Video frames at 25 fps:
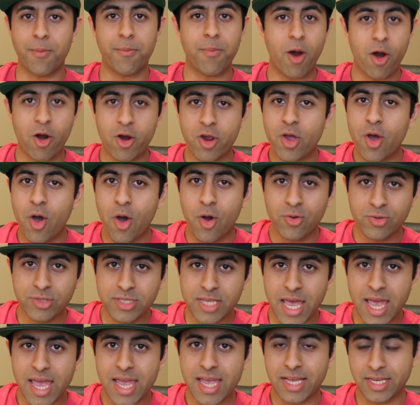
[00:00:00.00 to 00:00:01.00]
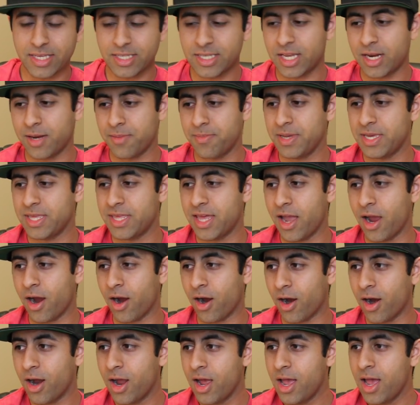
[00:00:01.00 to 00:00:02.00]
Mario Jose is going to be
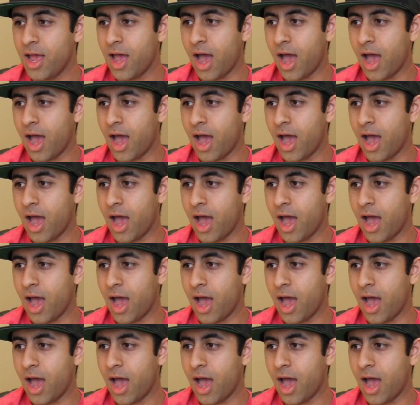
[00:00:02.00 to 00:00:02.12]
there.